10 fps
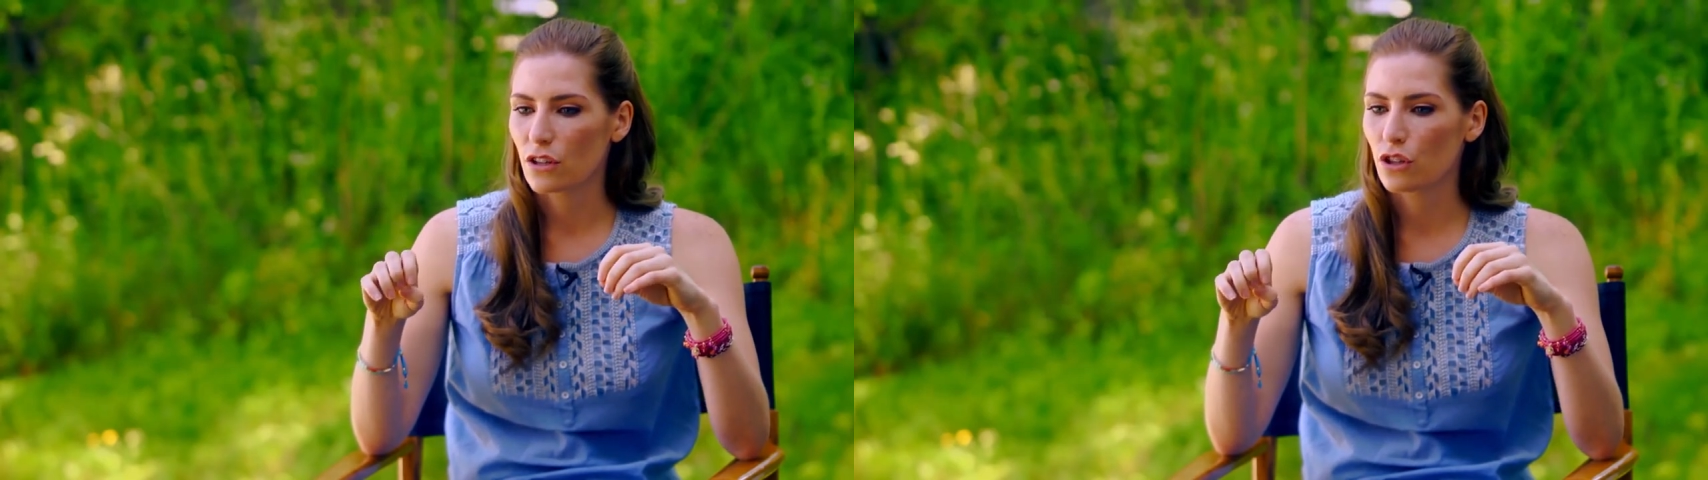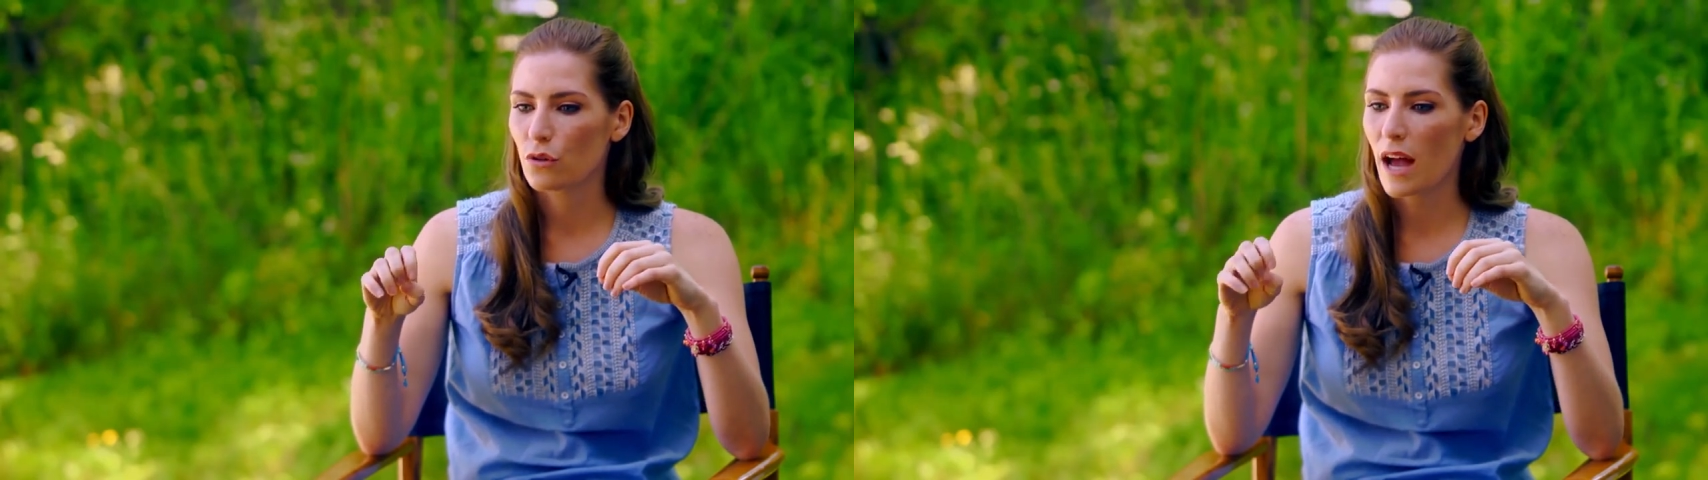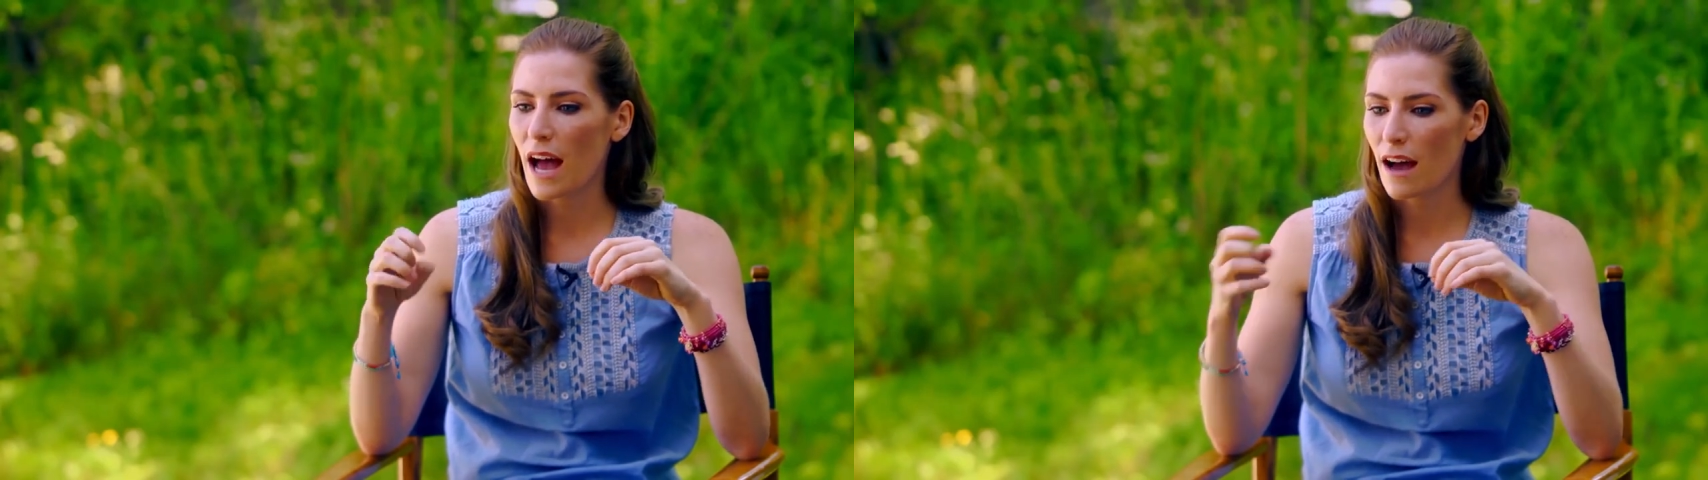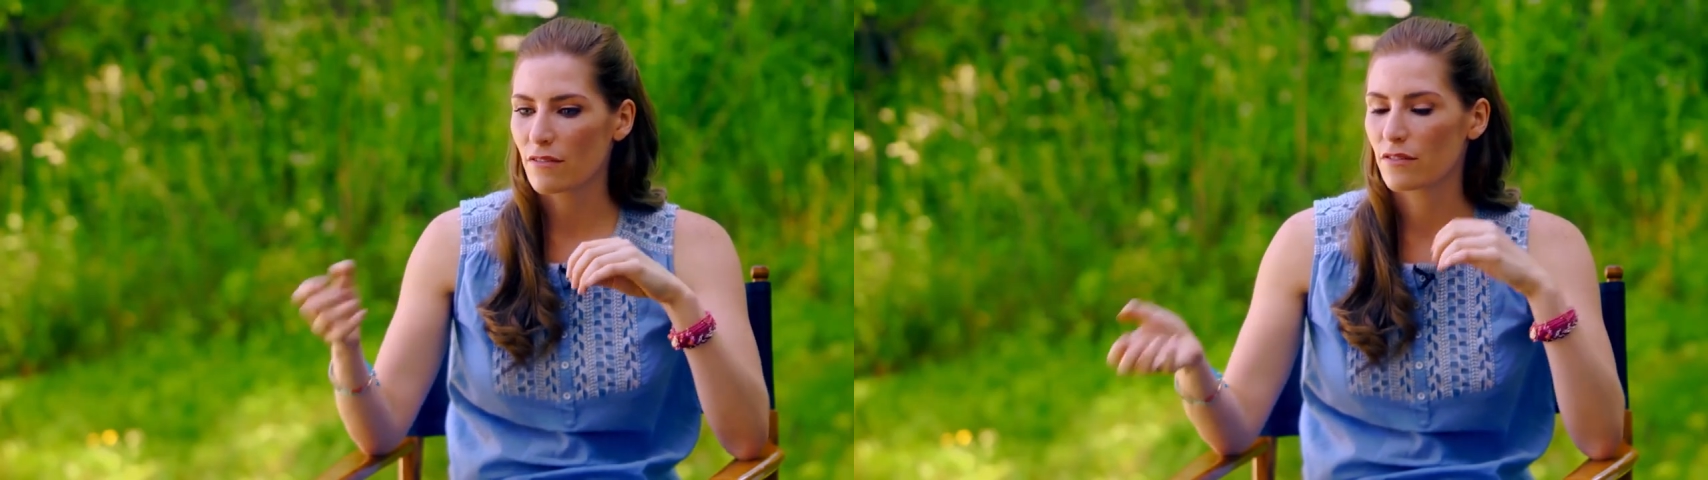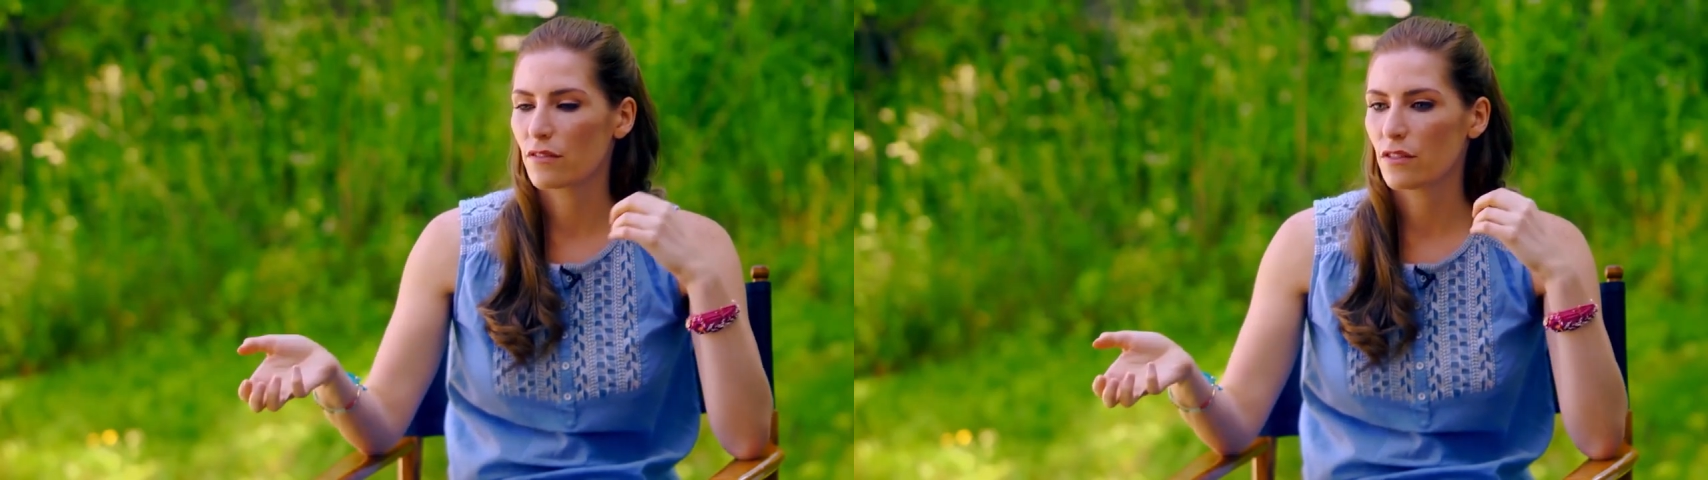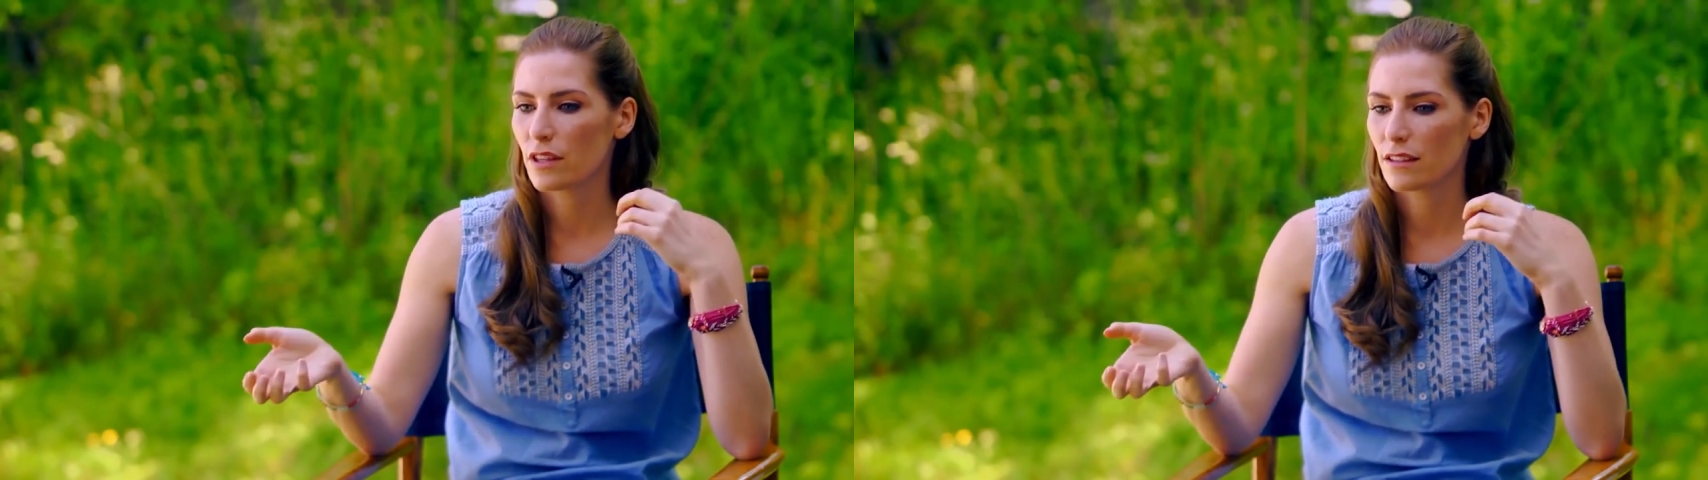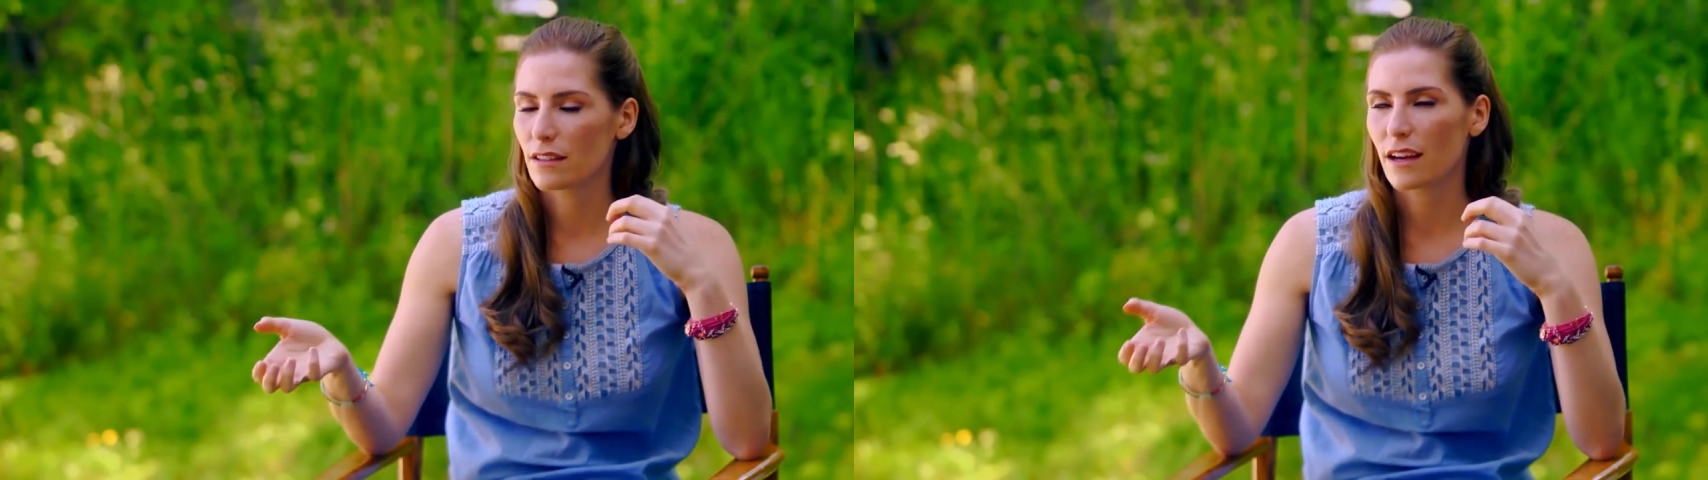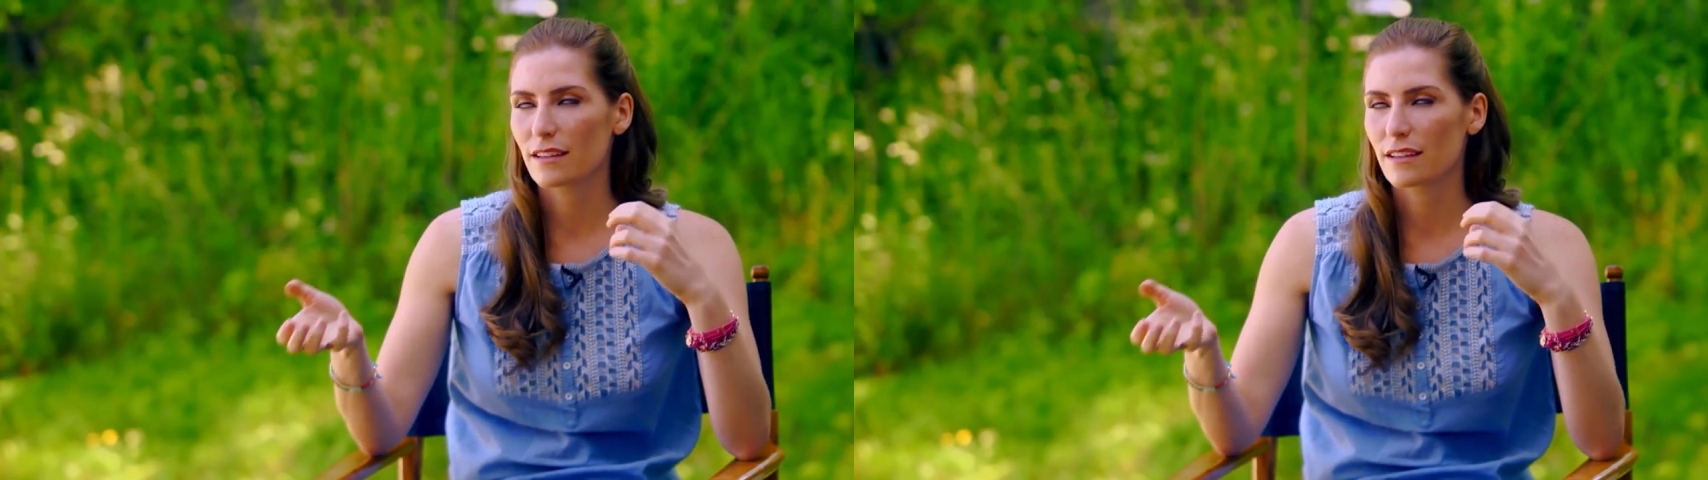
you have he's